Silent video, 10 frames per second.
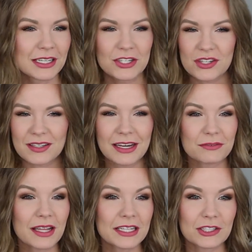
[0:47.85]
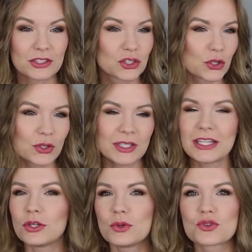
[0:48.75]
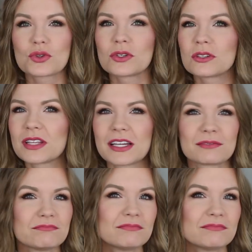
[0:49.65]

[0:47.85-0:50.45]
just kind of like girly neutral, like